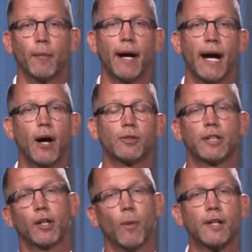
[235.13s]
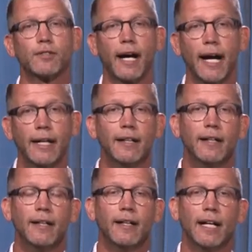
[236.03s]
at my house on the west side.
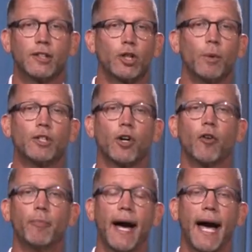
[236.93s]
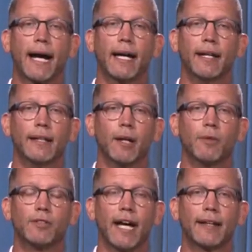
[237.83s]
And so we drove back, and it
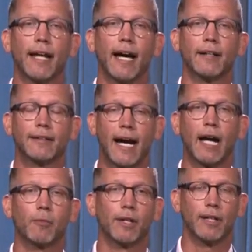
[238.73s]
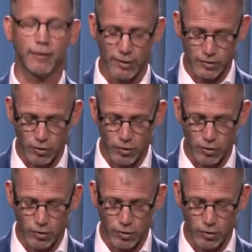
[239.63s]
was at that time when this